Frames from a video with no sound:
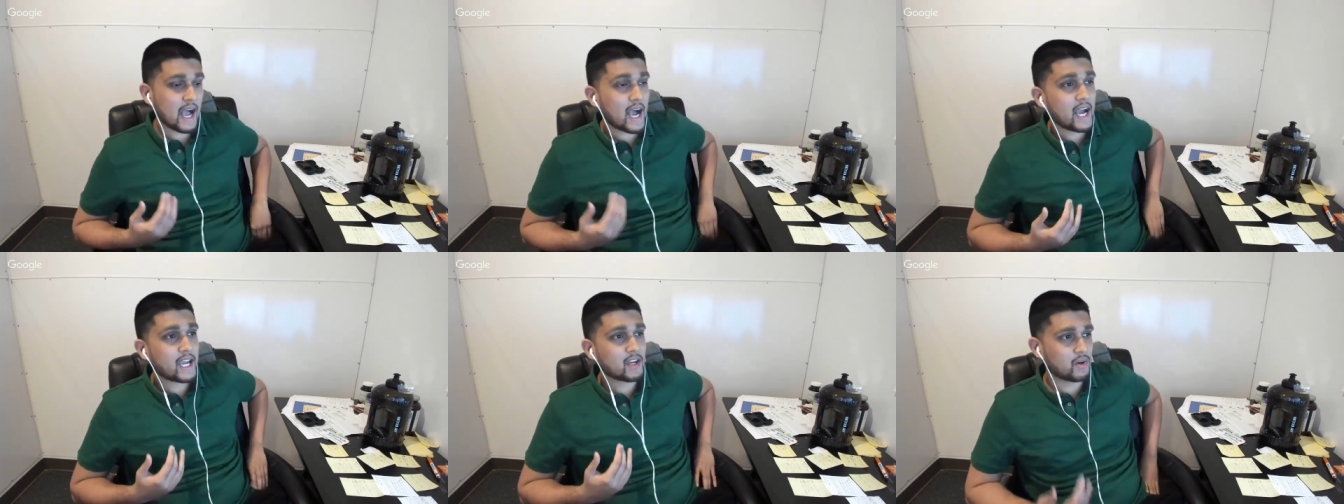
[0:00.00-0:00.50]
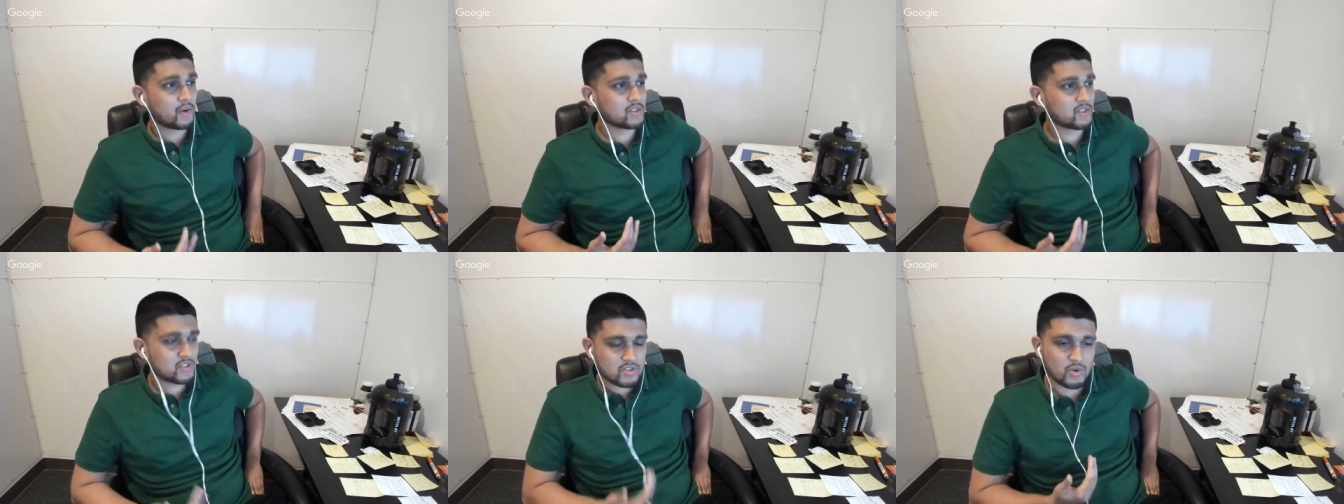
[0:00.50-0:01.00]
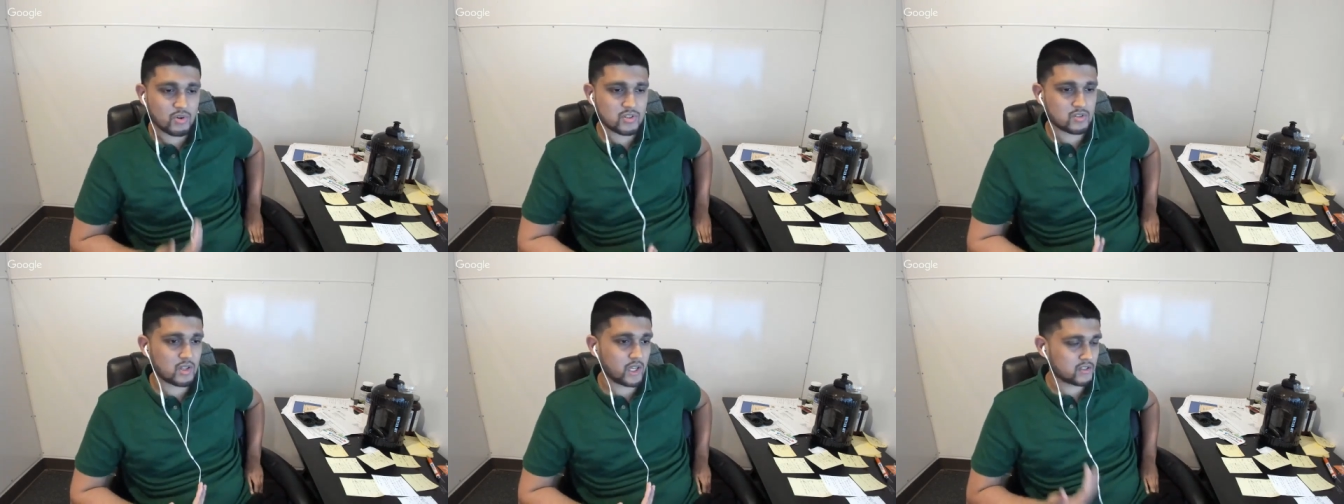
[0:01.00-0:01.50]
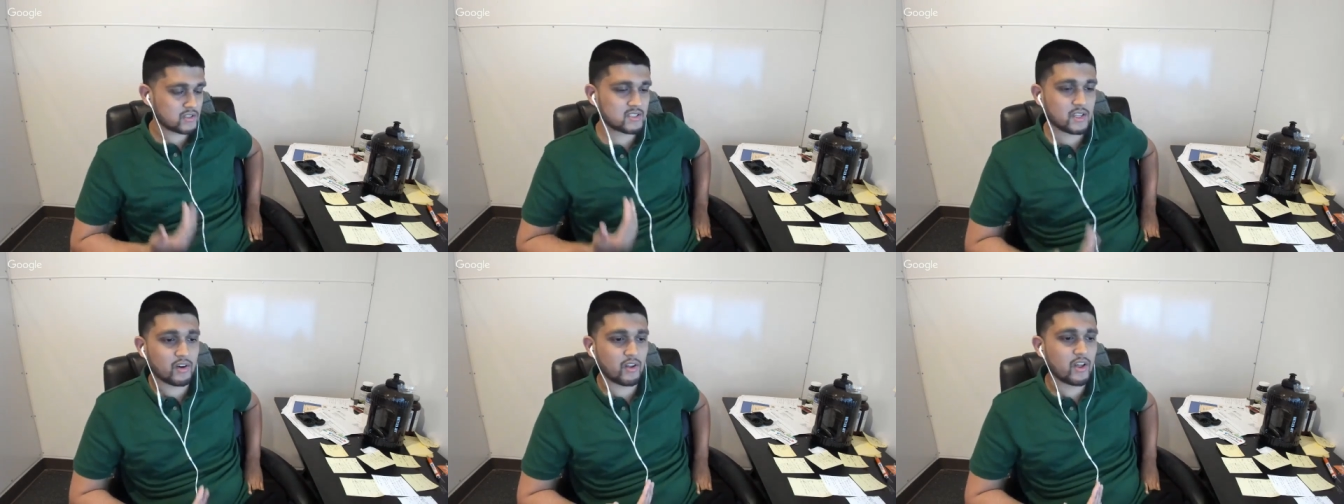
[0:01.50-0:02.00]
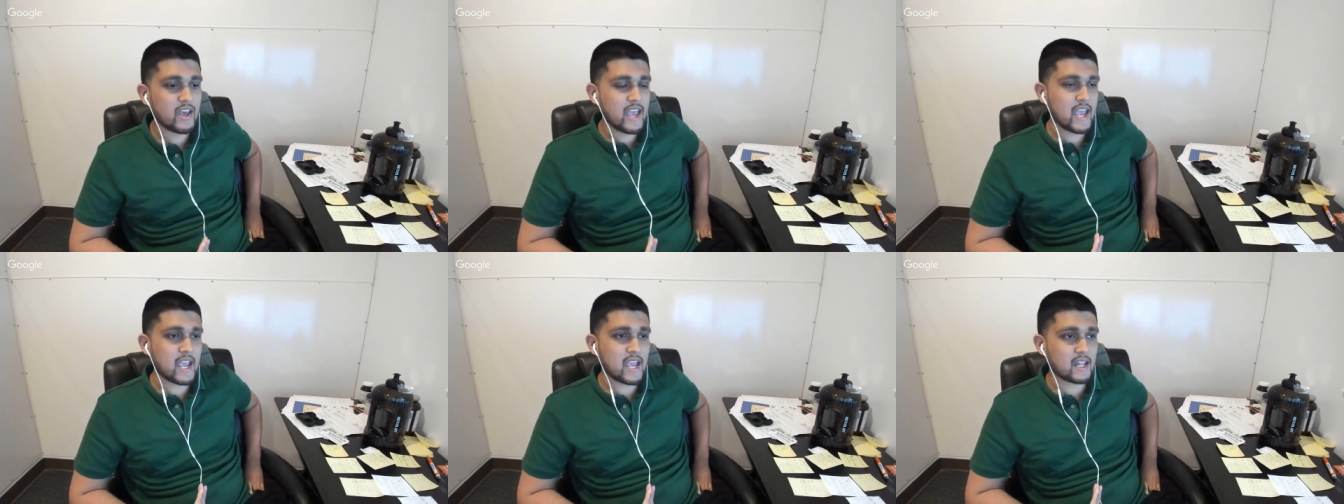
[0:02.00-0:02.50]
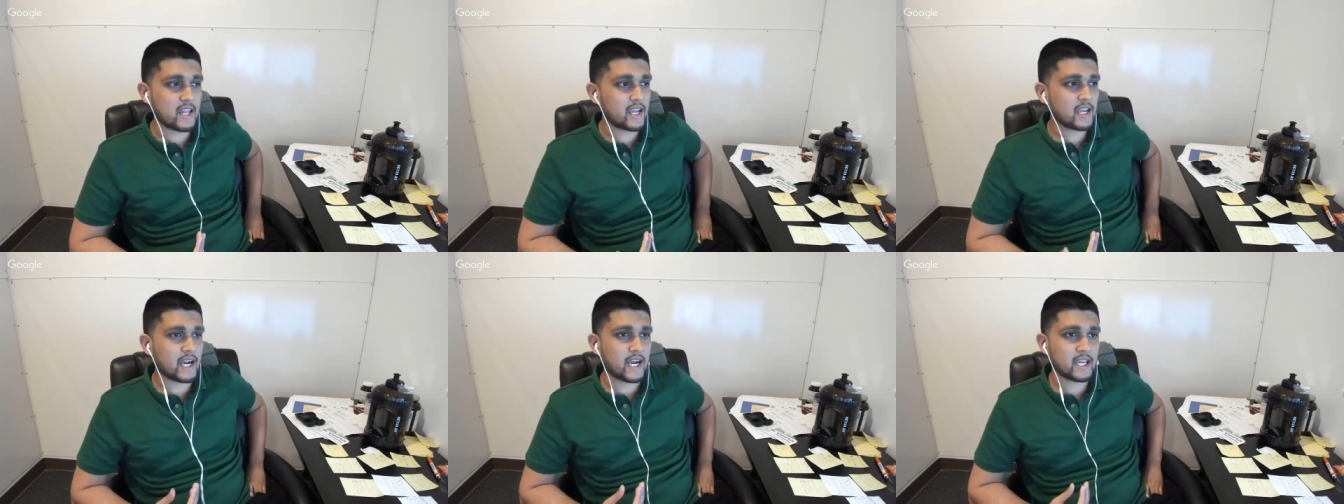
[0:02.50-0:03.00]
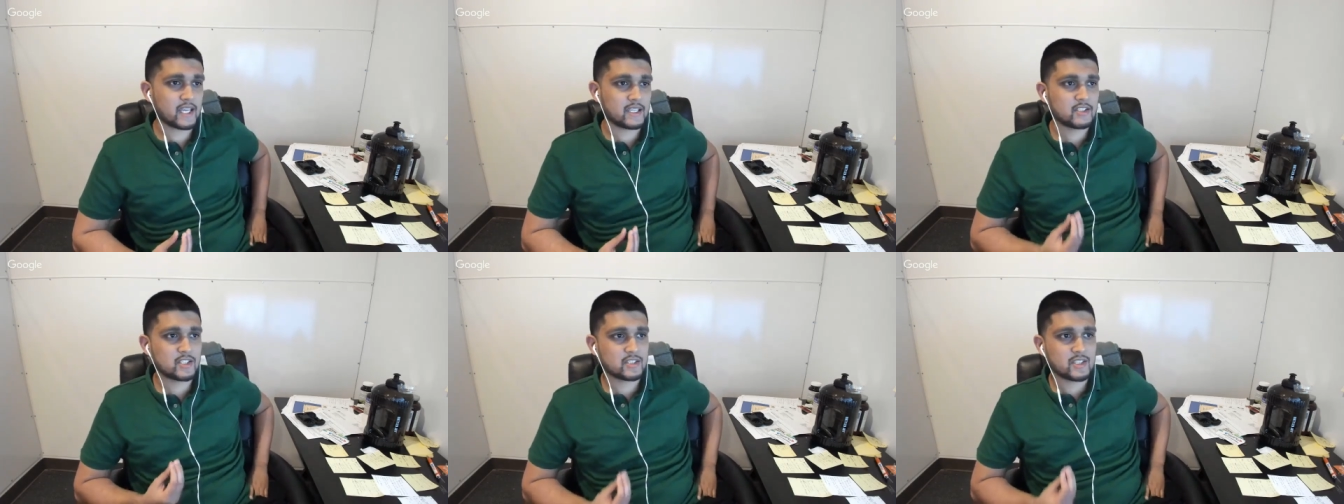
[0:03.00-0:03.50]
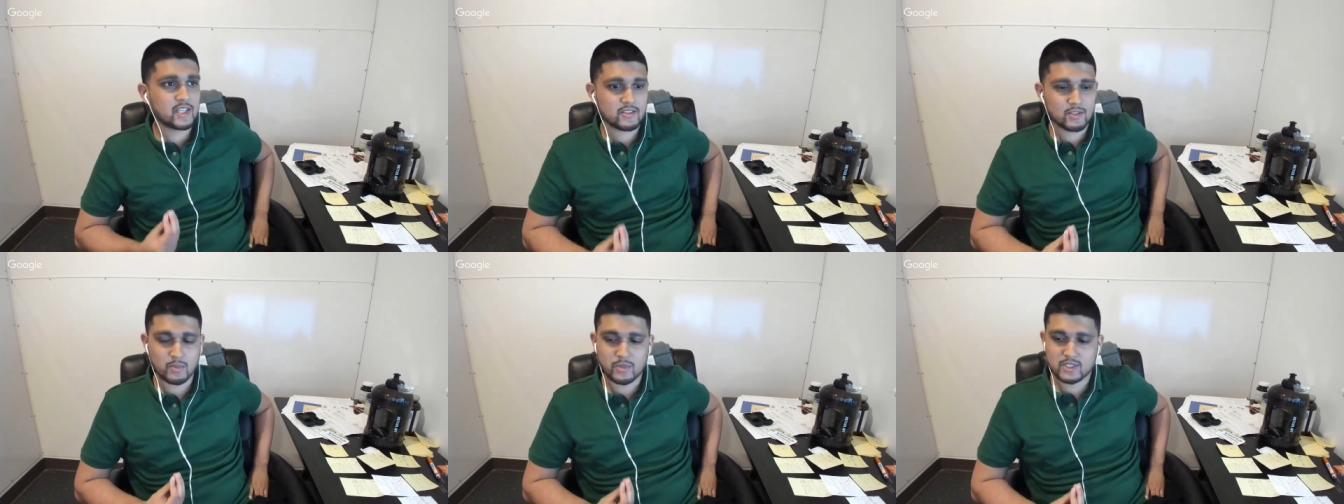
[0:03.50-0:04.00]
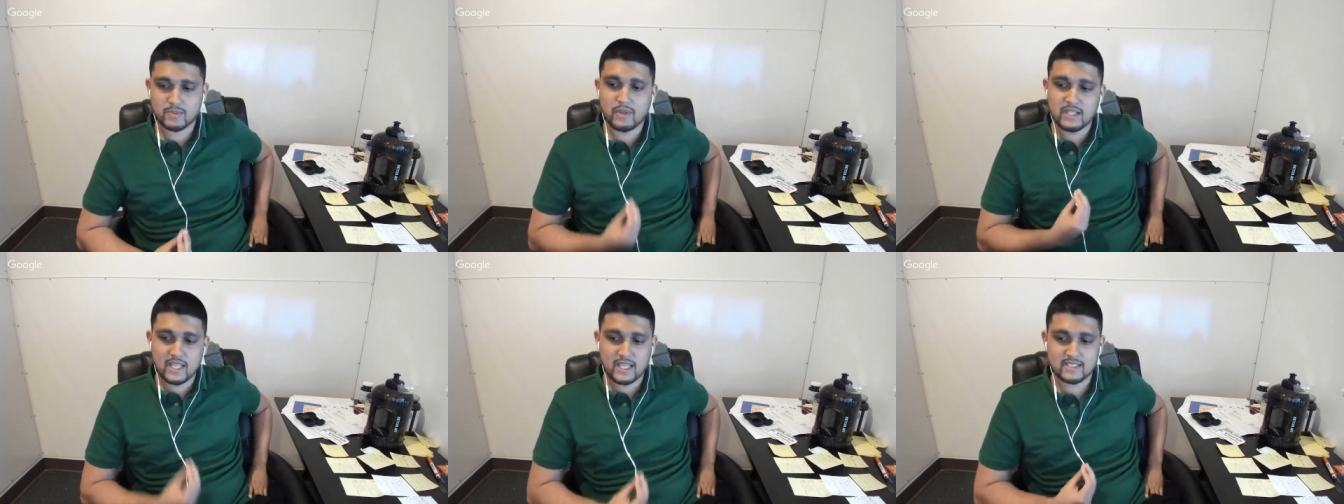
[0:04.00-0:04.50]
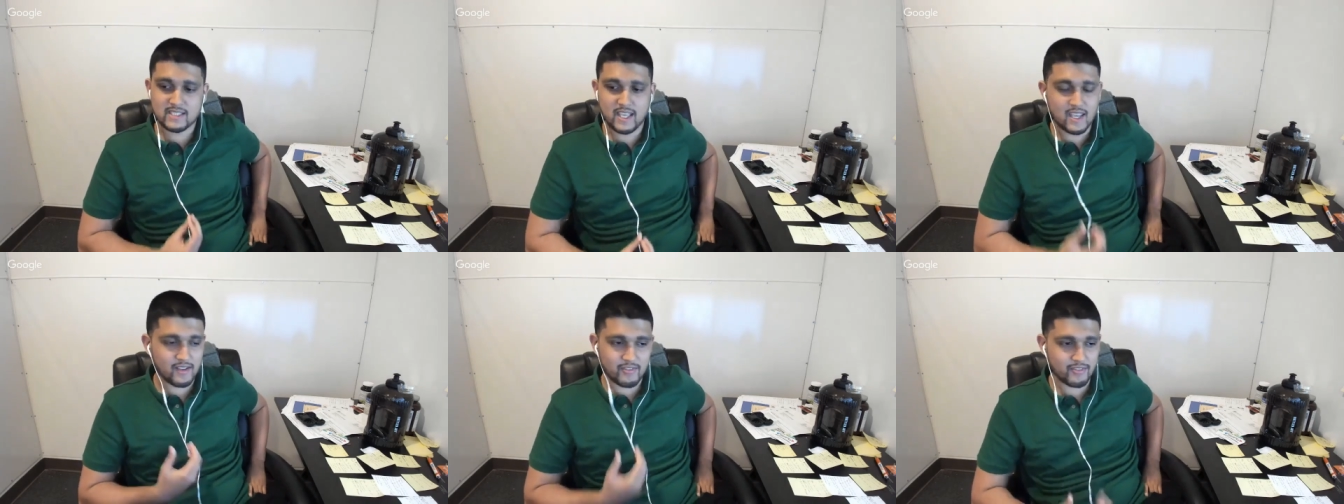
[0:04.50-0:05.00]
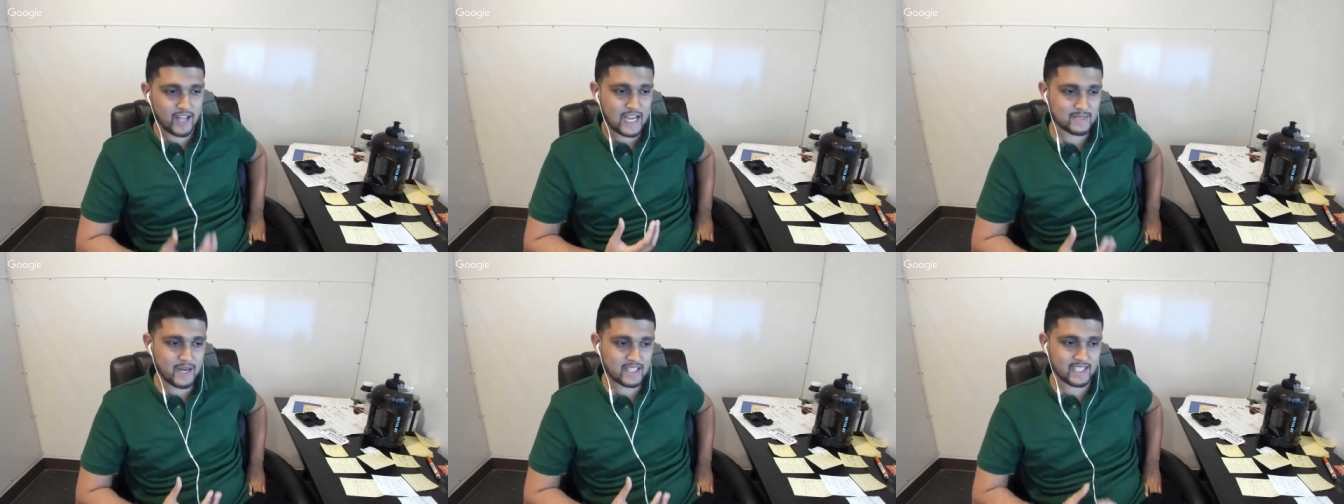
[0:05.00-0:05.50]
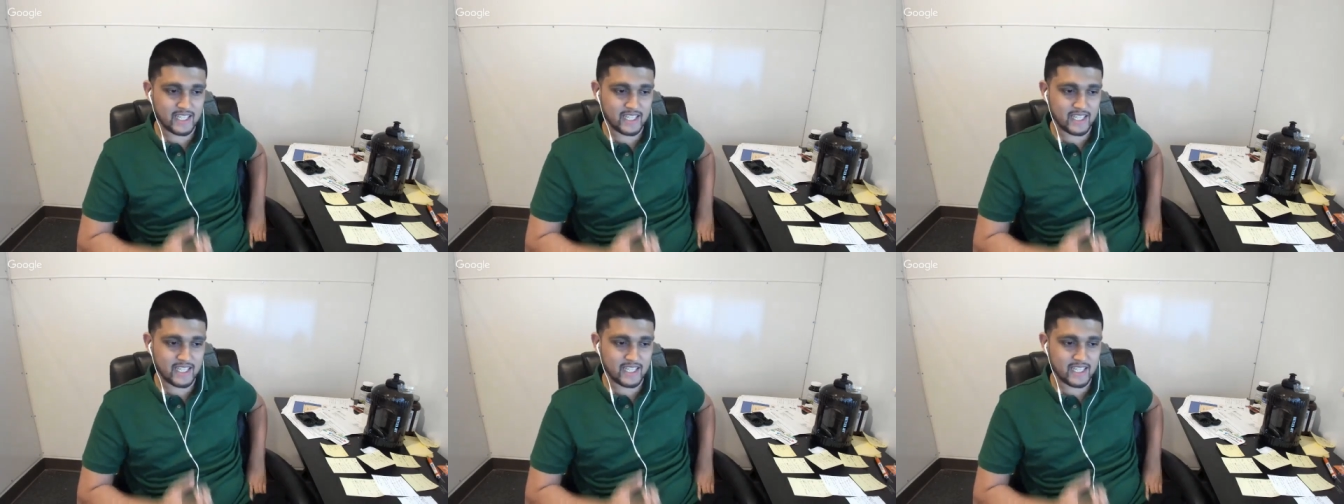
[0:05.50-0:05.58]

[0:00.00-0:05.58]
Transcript: I go into stores still And like, I just get so much P T S D and flashback.